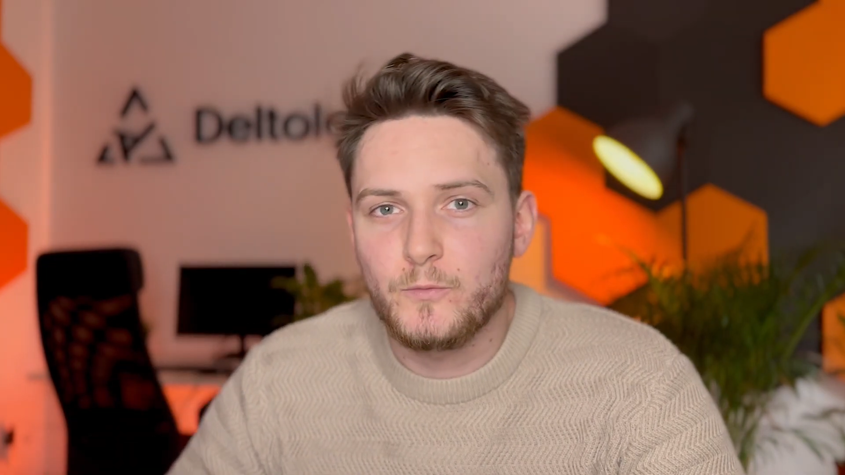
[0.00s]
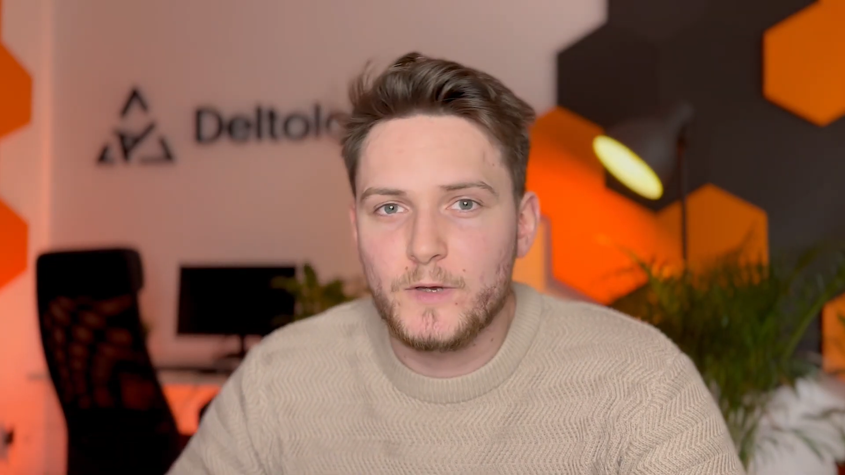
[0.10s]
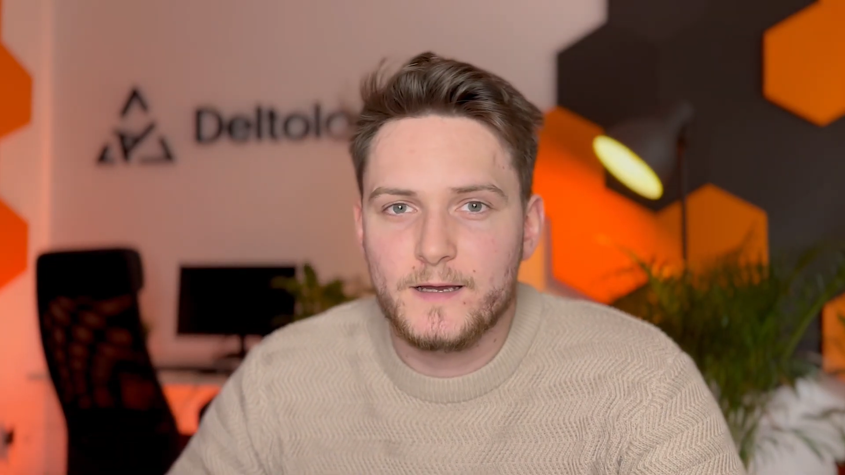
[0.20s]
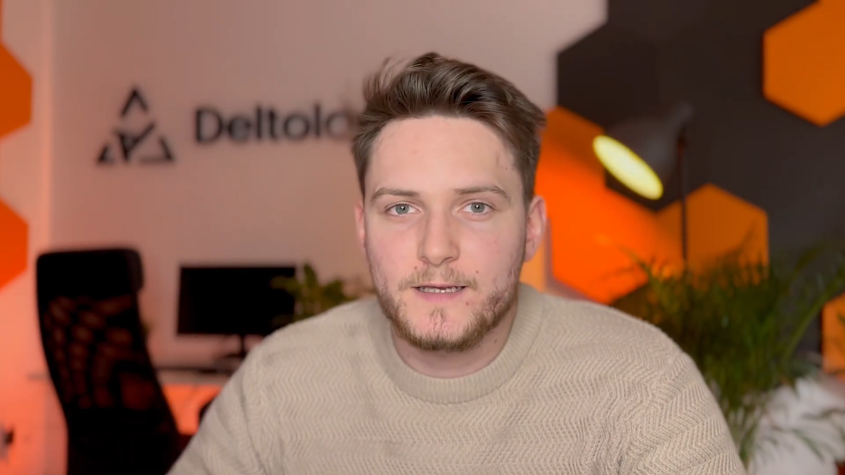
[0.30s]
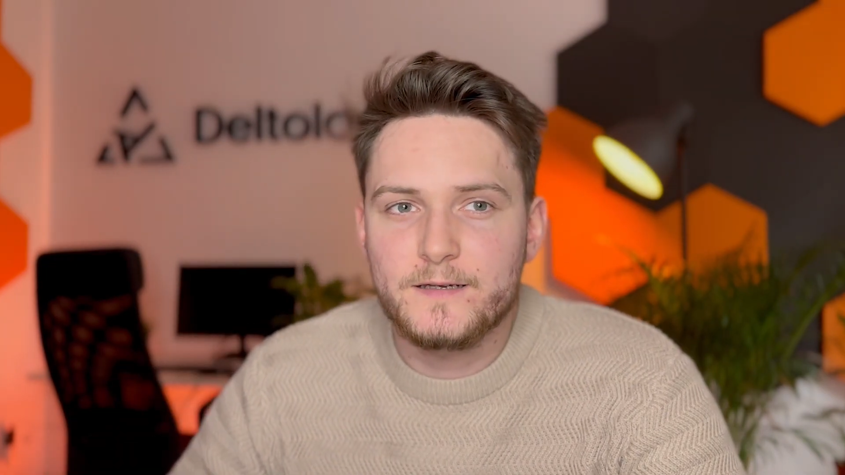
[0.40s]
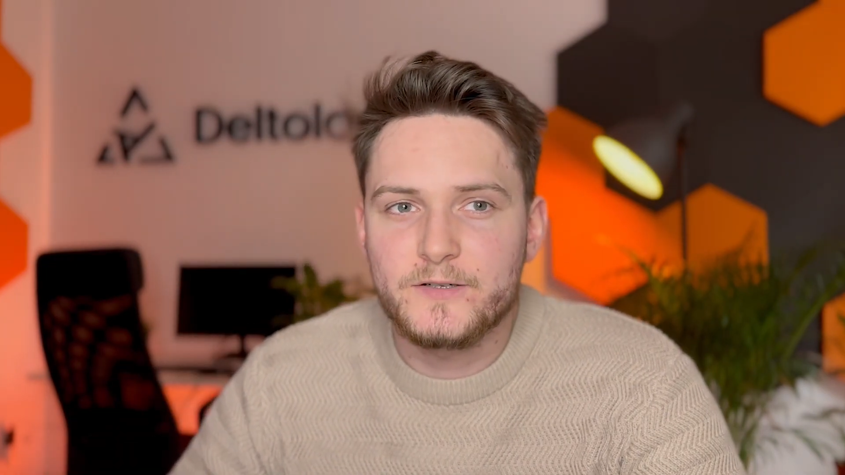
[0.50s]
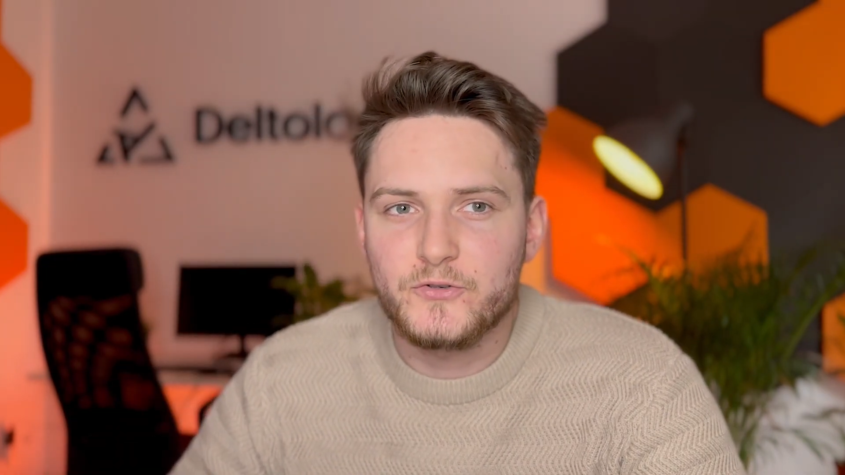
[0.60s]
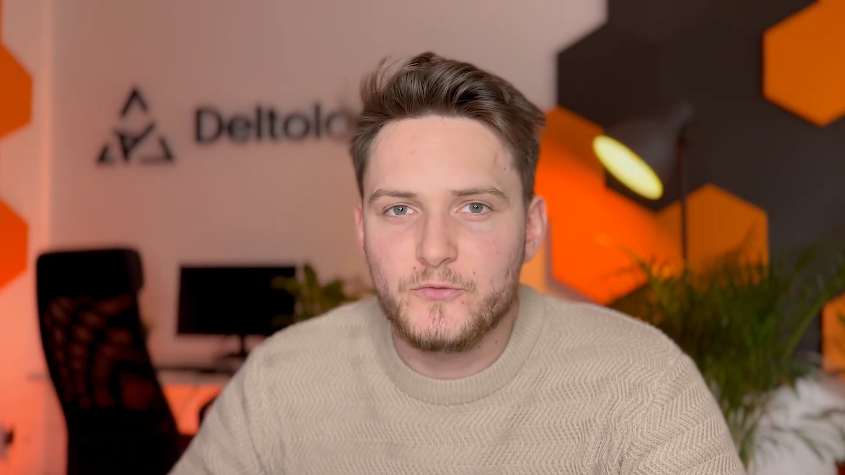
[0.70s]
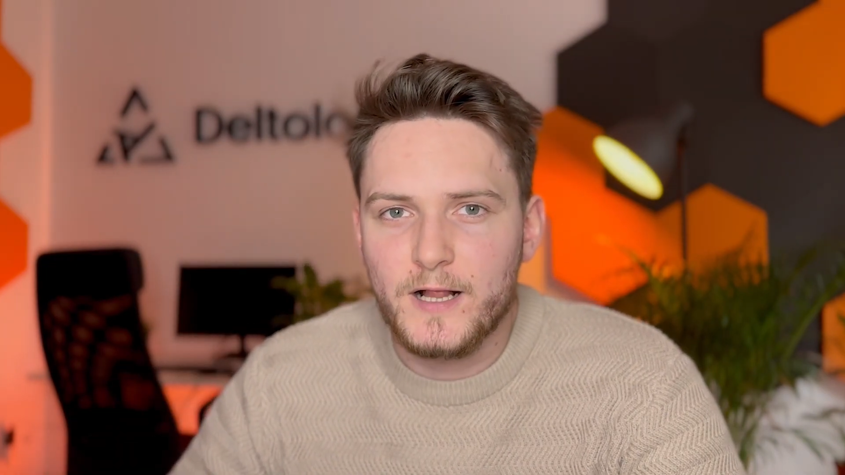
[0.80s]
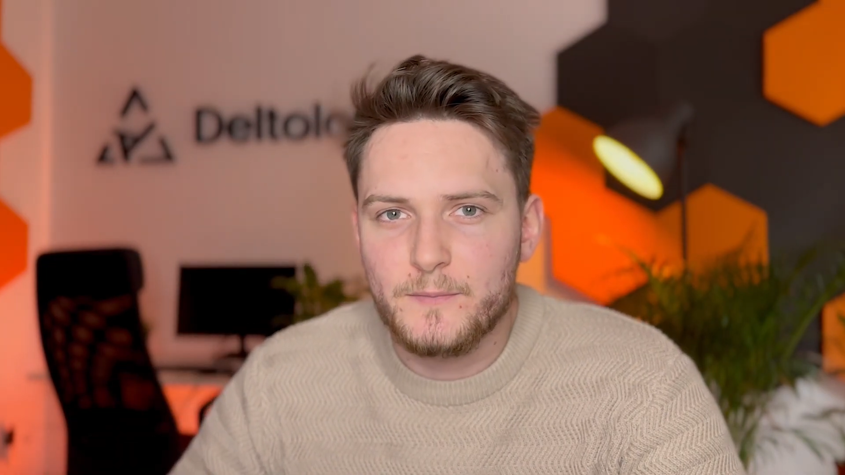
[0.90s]
We are here
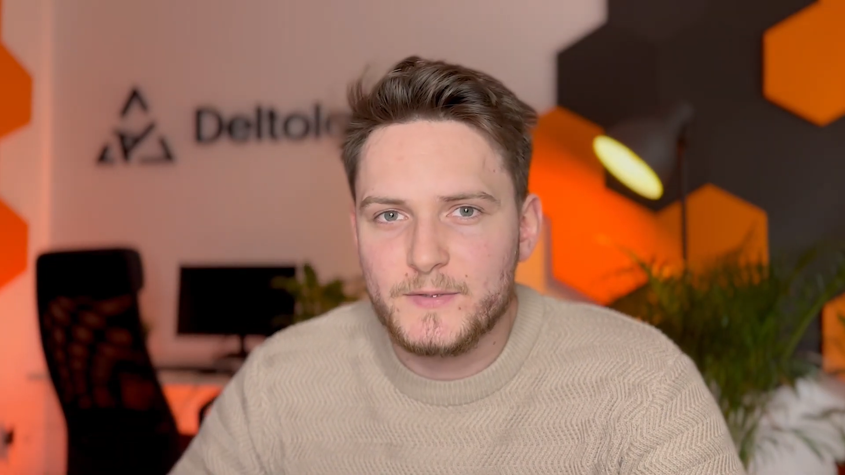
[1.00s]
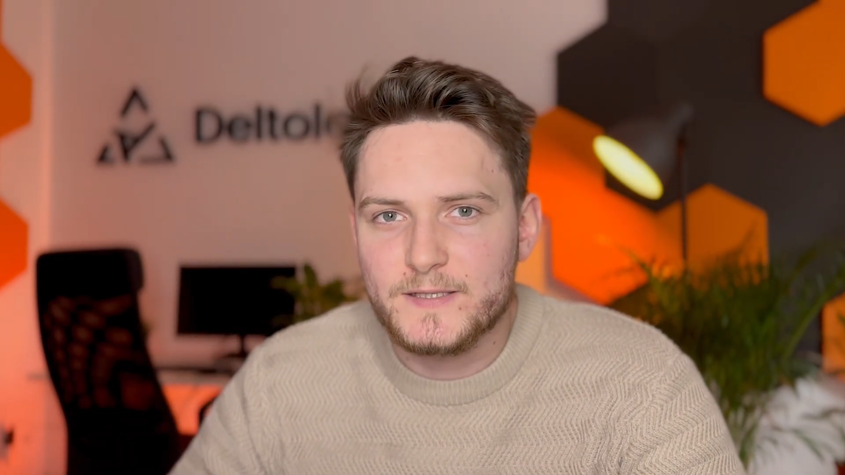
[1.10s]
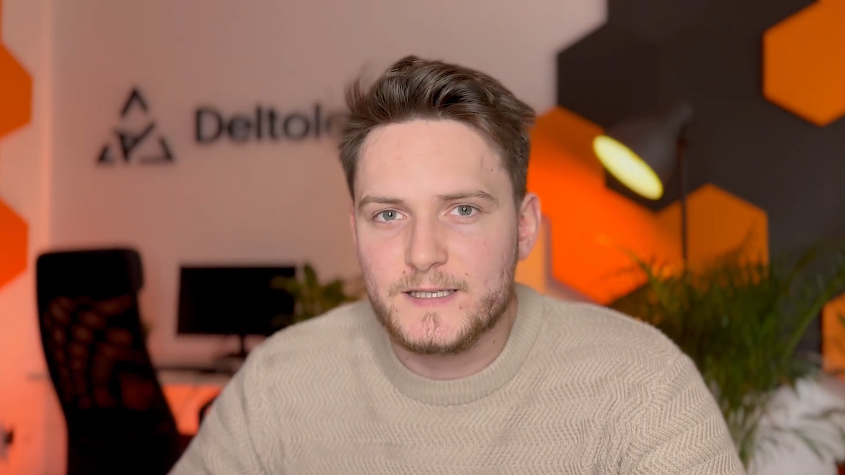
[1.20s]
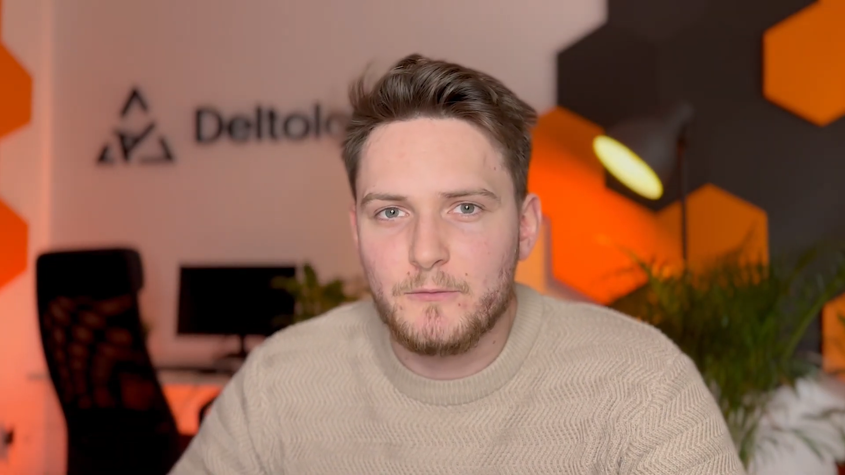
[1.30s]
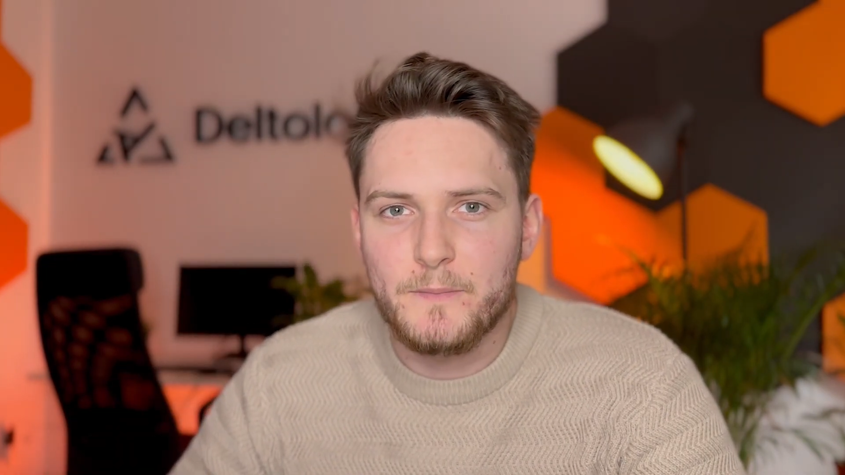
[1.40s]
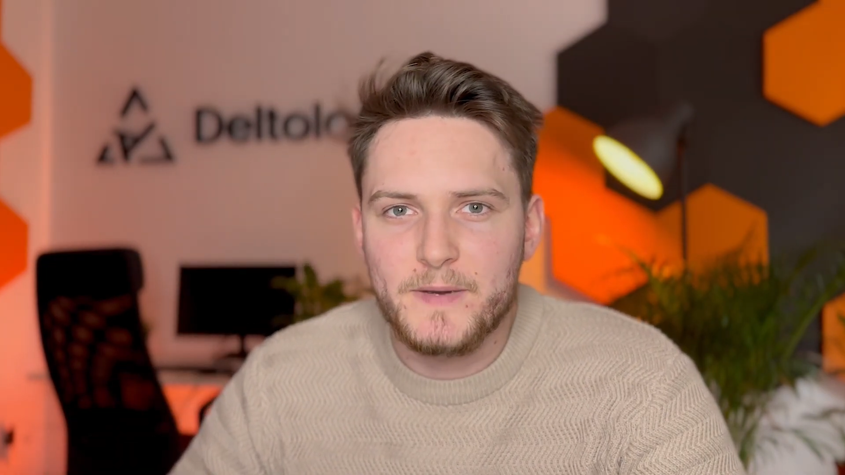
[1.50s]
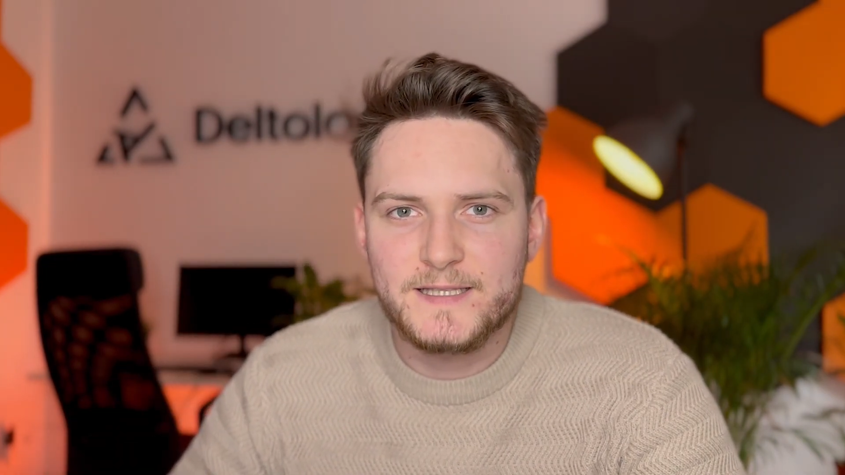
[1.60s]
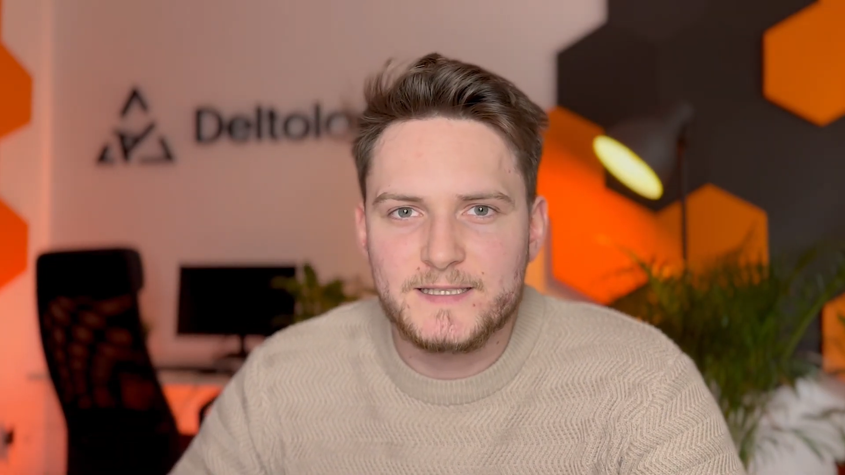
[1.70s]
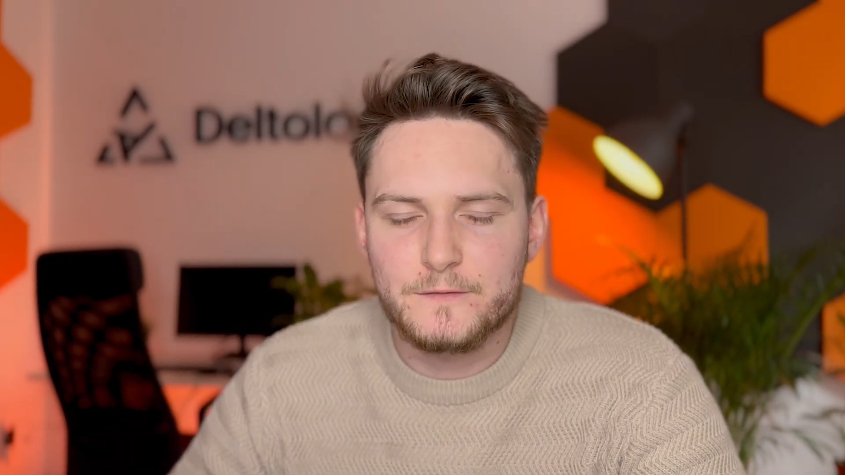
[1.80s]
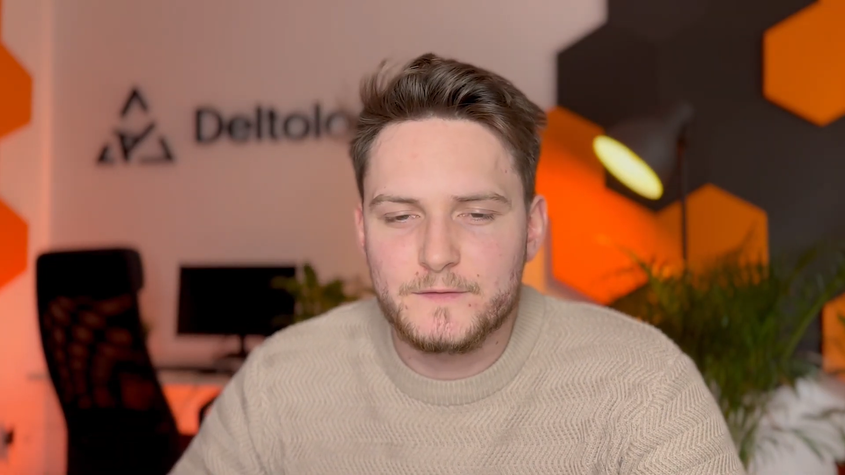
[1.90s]
to help. This is our
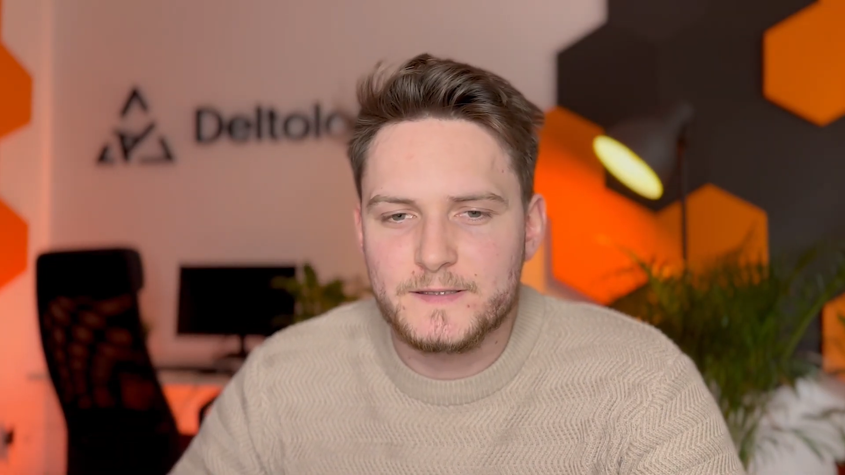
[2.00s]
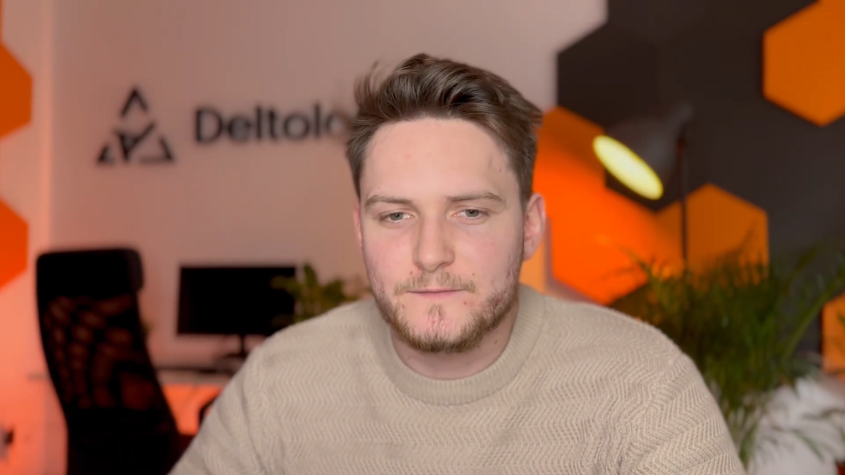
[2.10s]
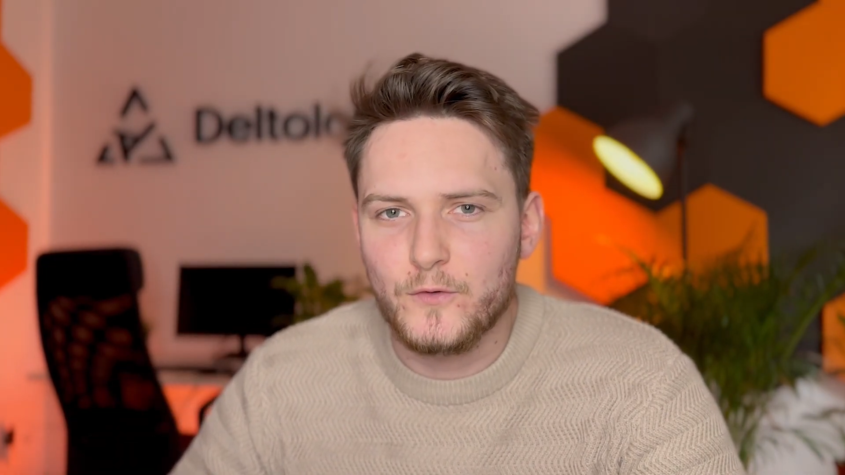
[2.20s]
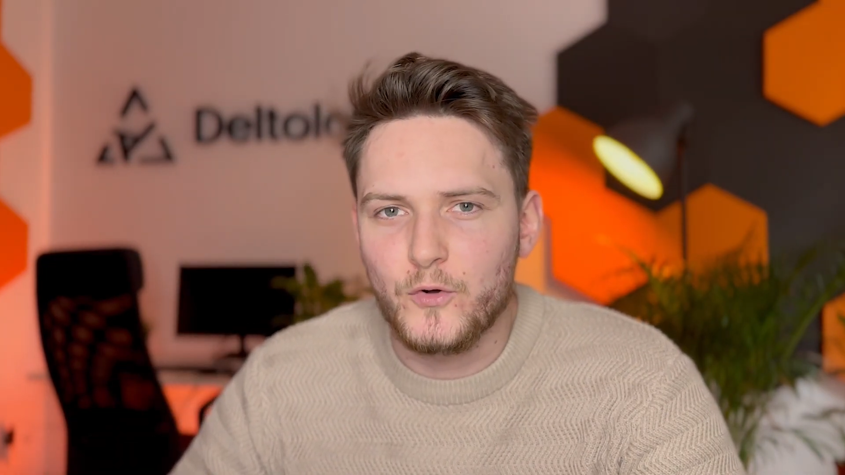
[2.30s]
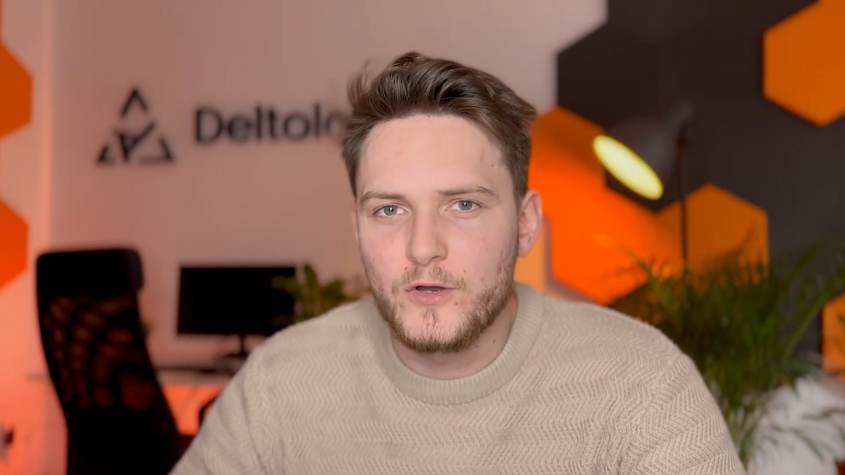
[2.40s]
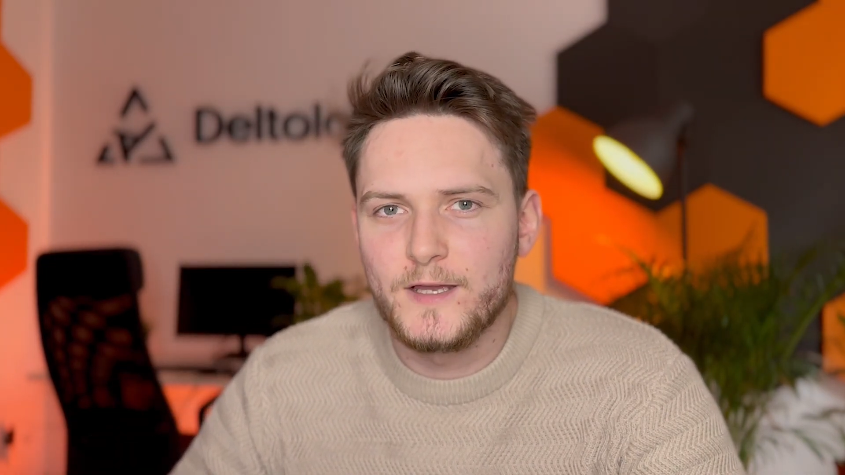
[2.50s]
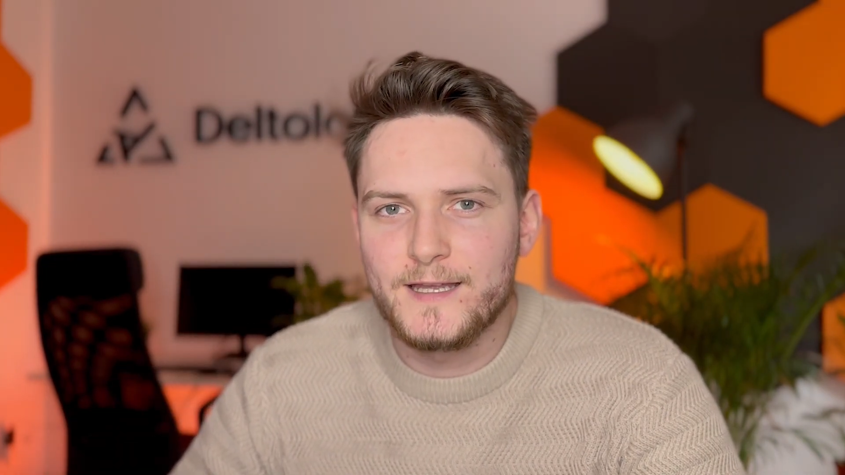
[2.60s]
main service for